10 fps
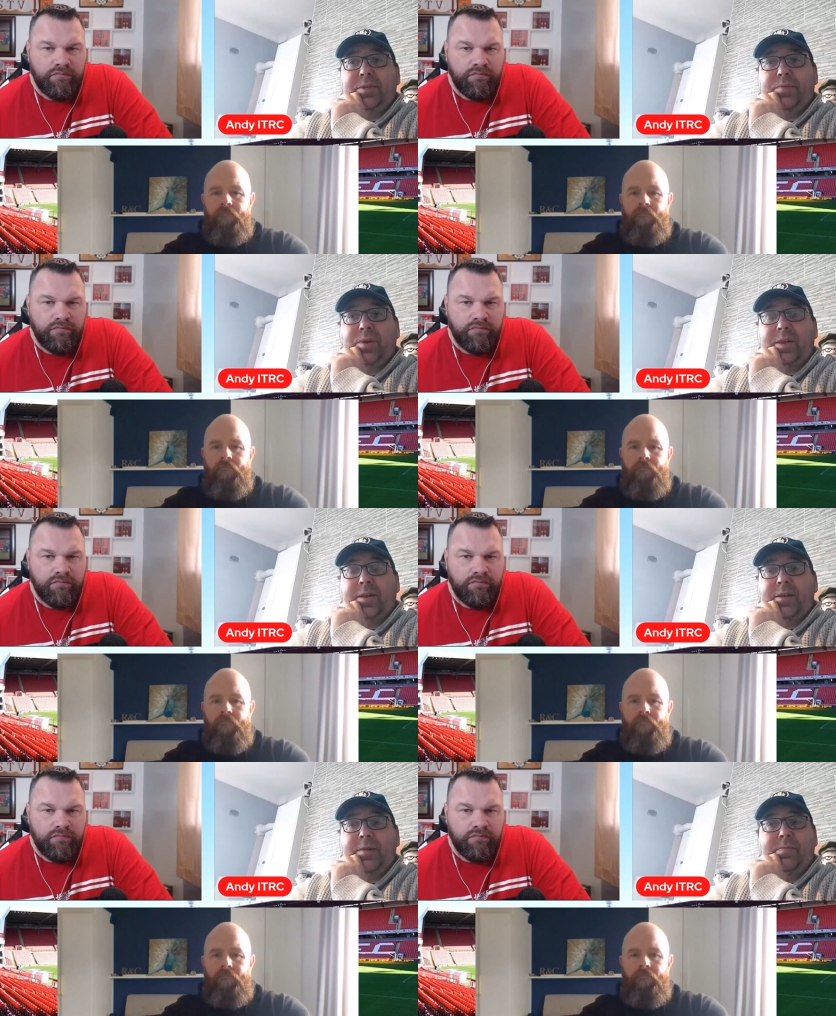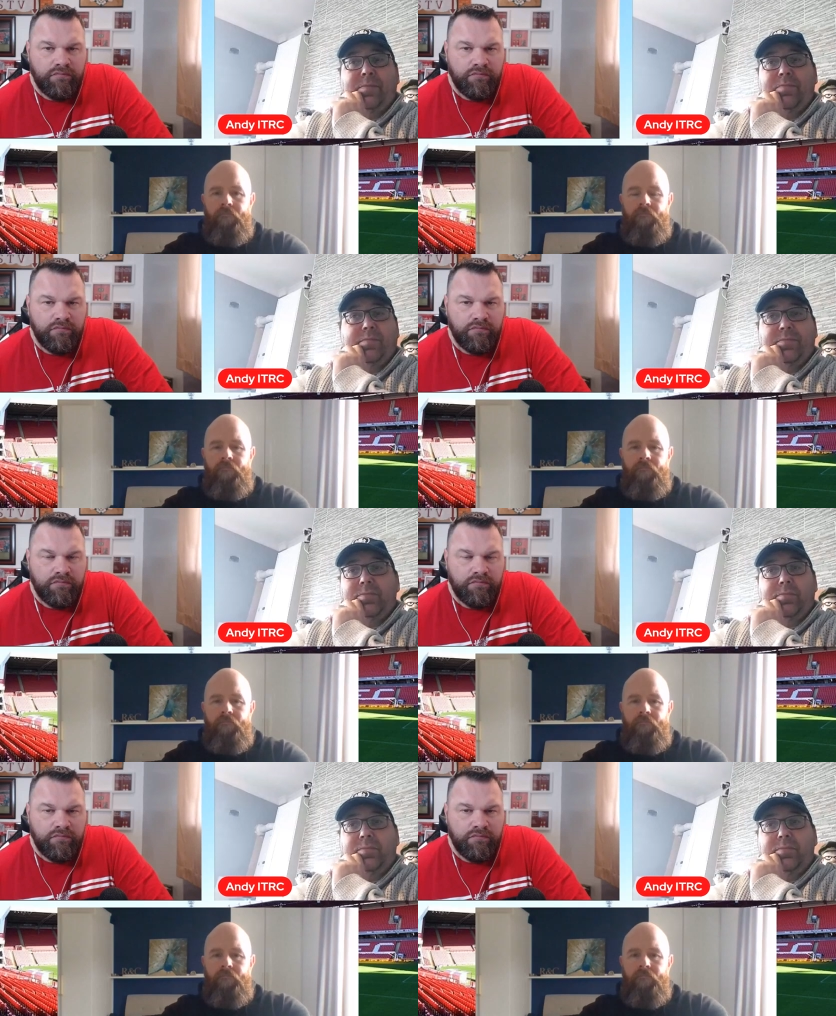Speaker 1: as well. Um,
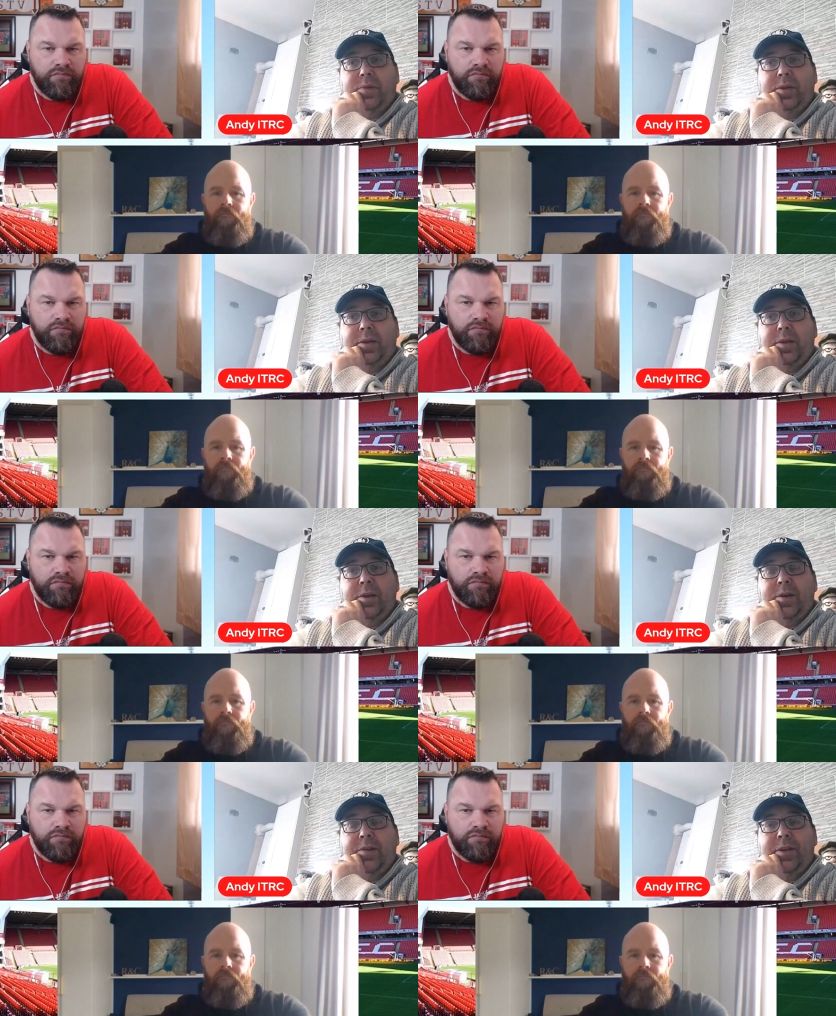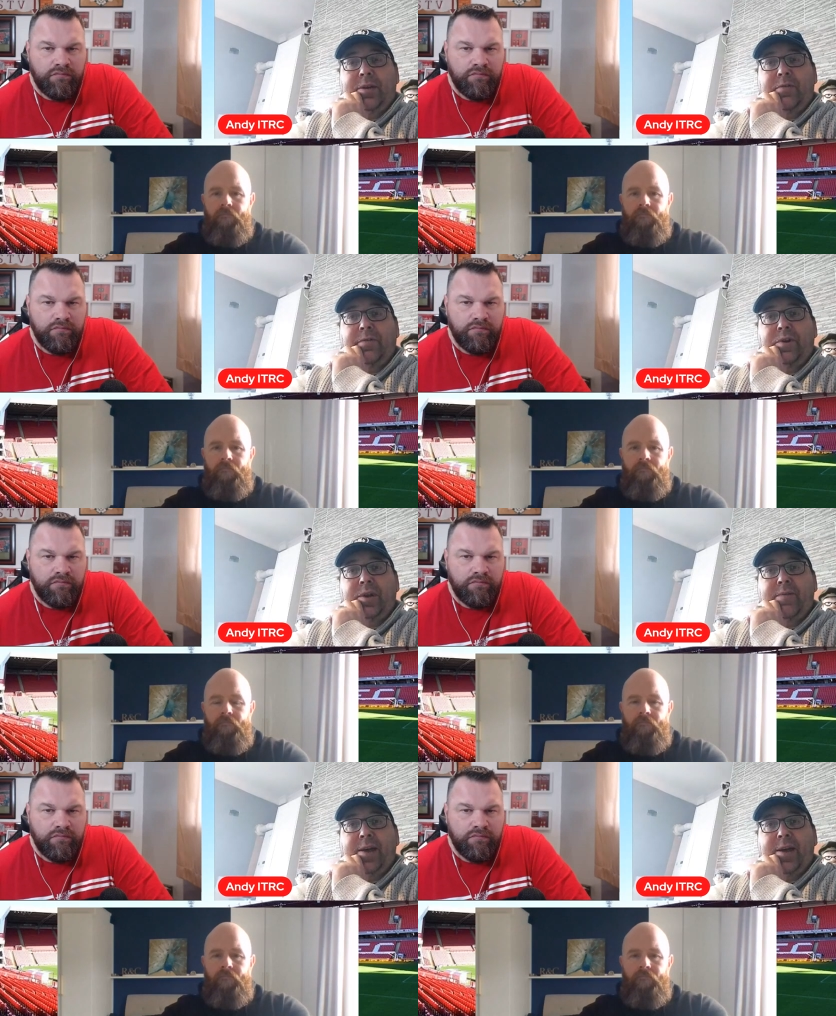uh, you know, I think Duff got
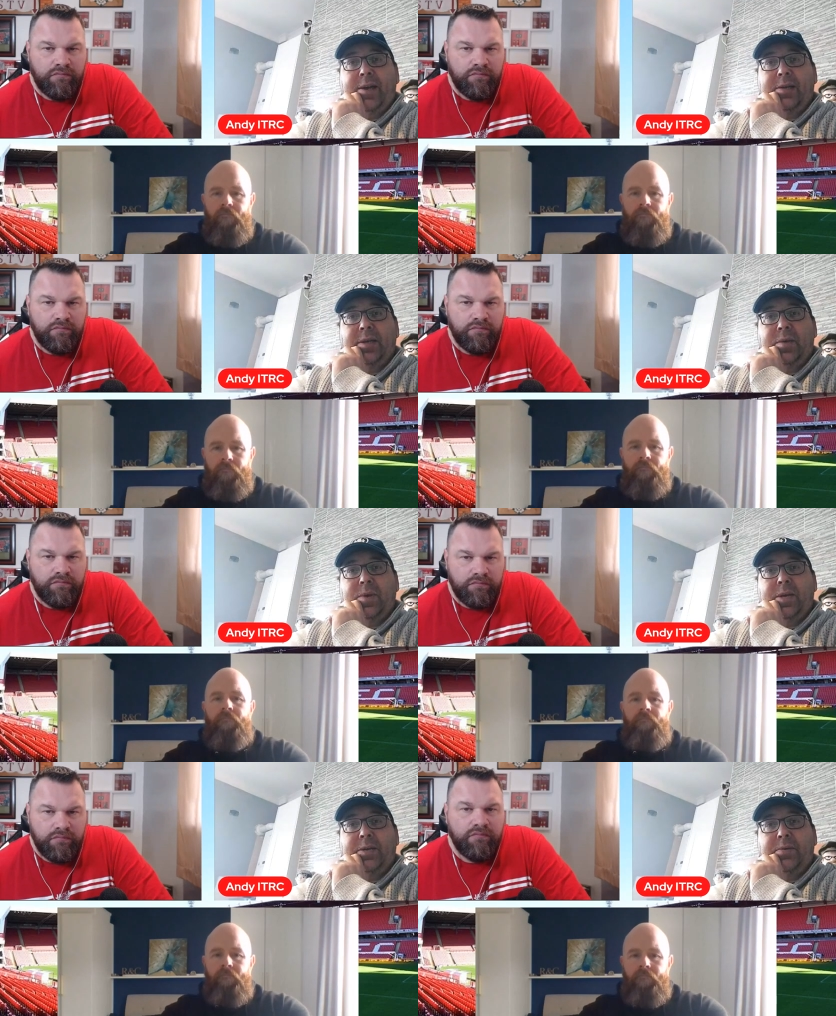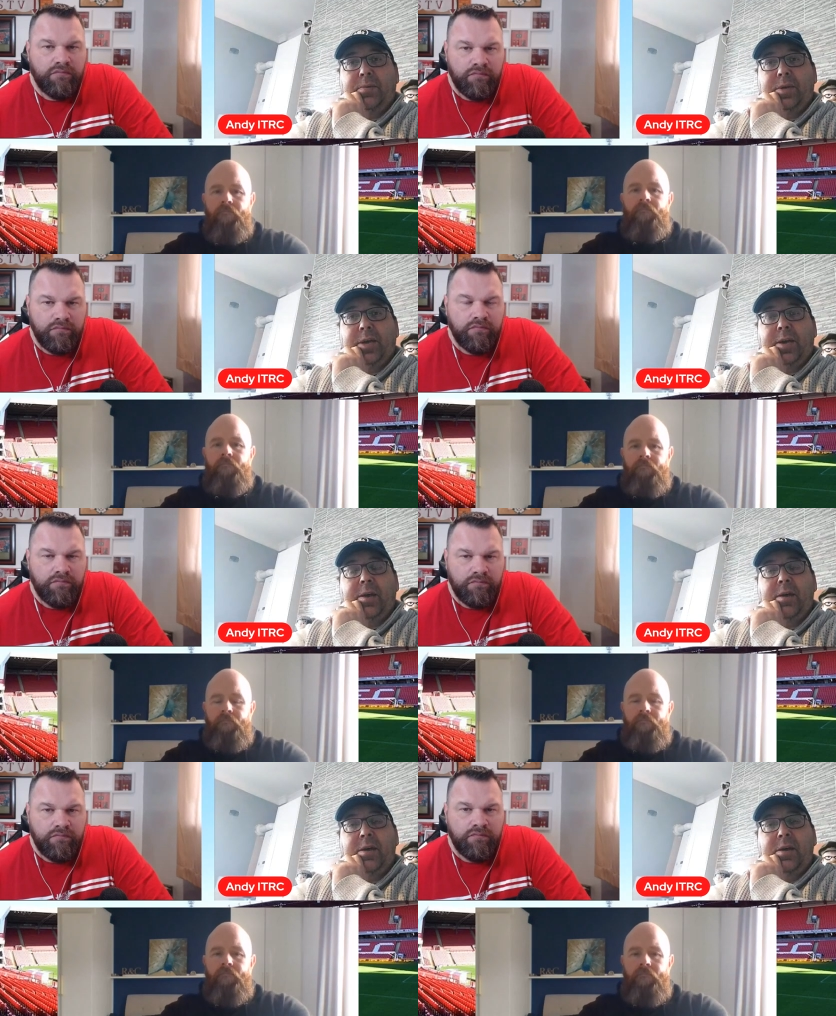it right uh, when he took uh,
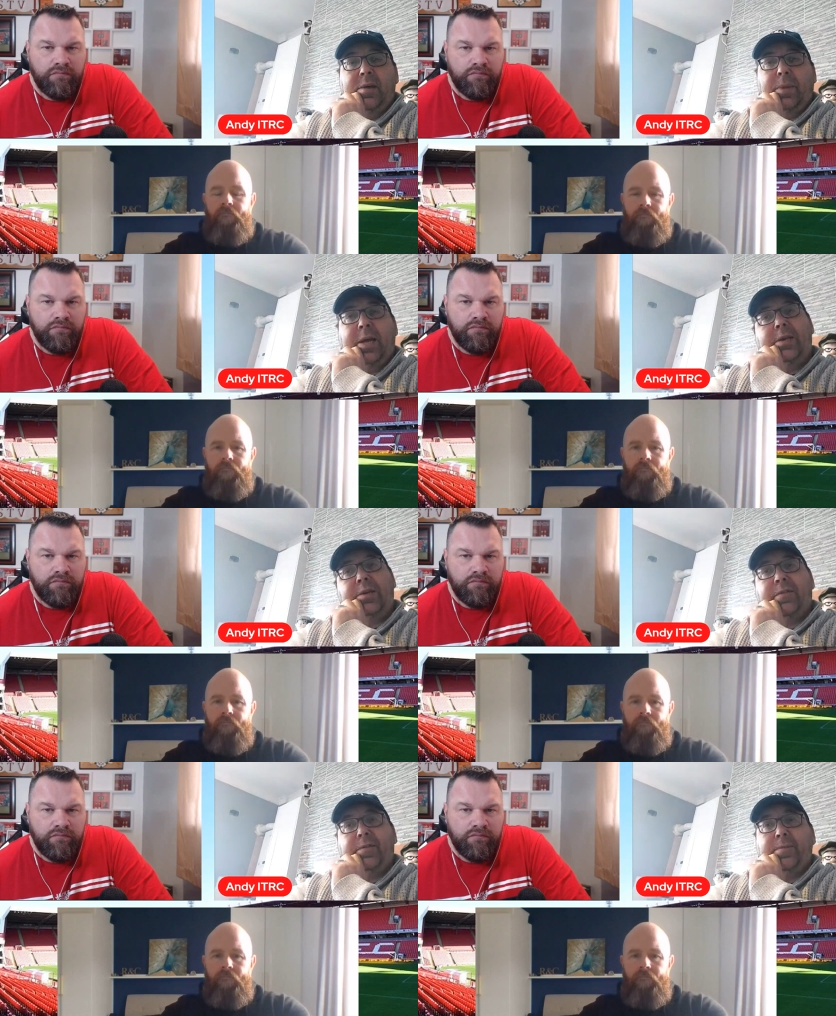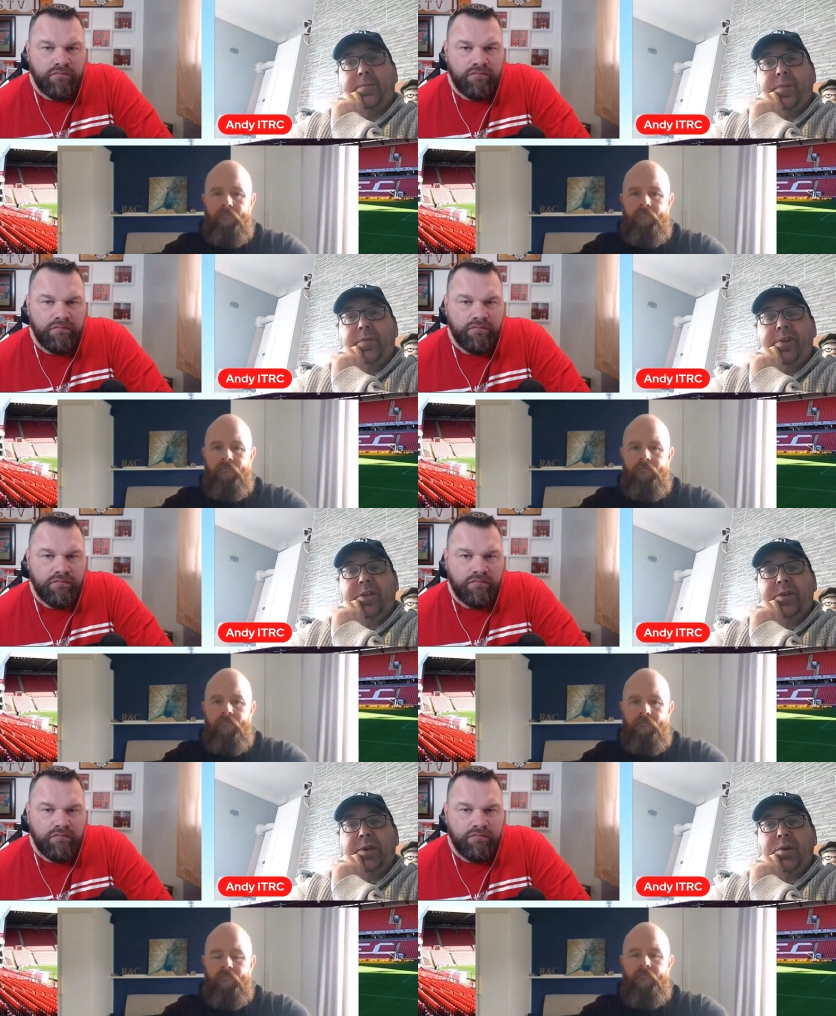players off and
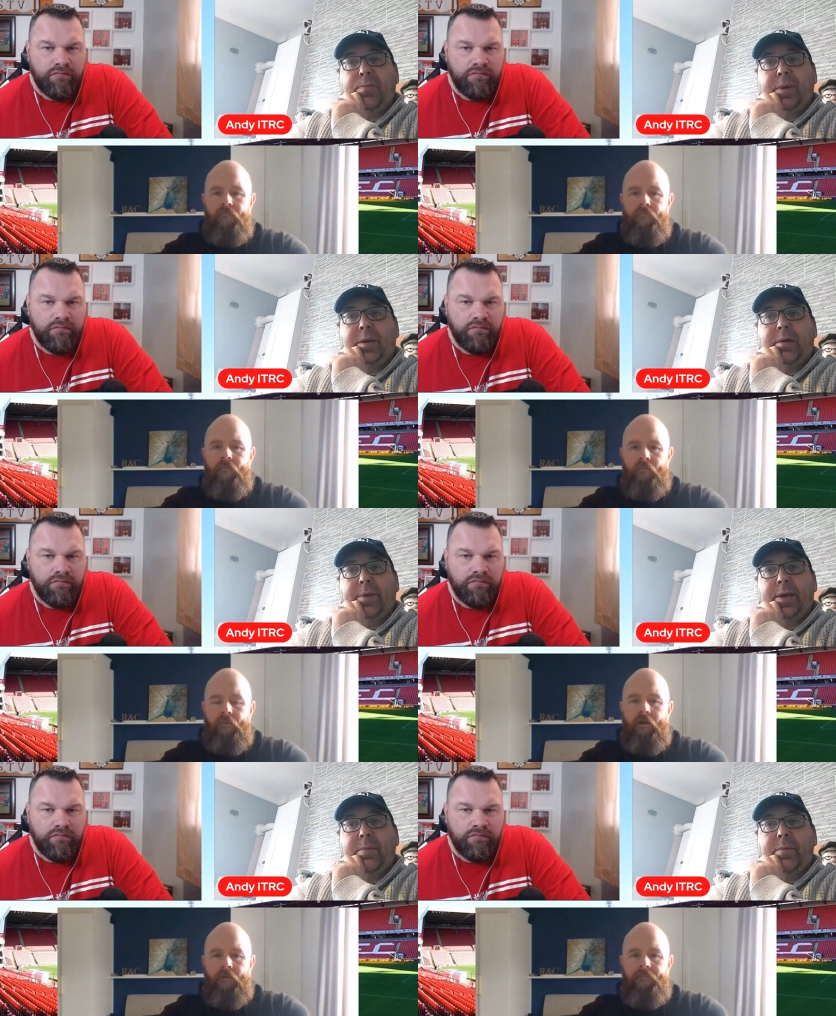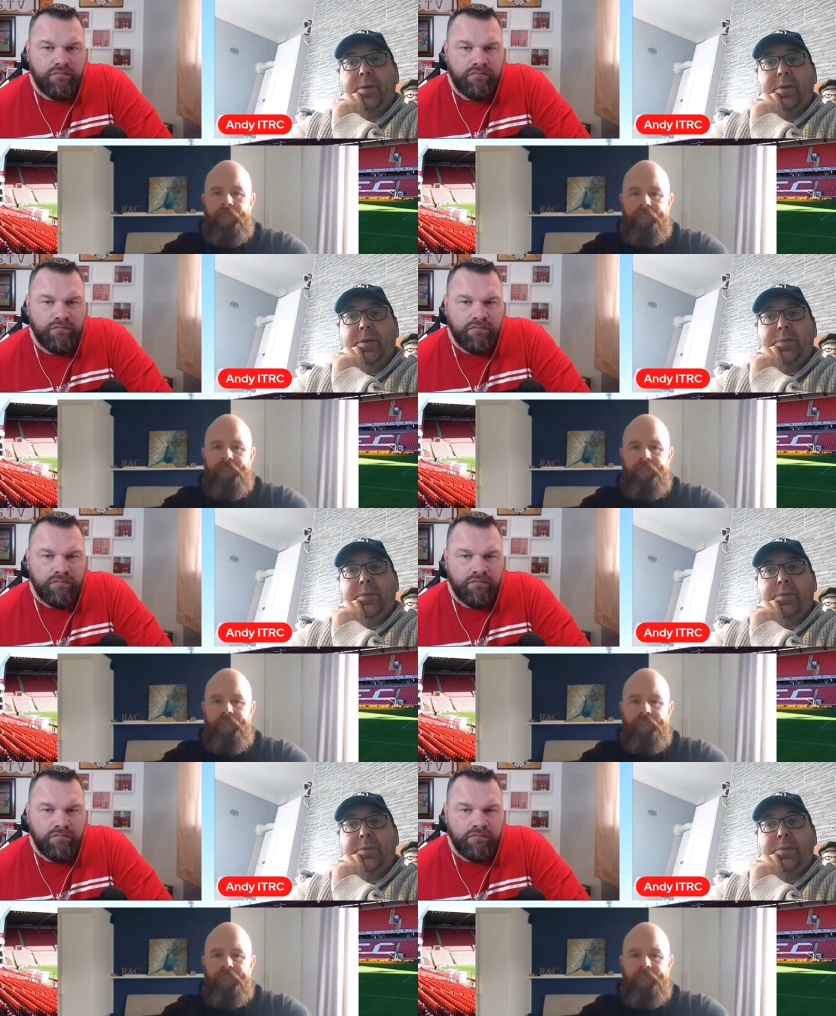freshened it up a little bit, mm.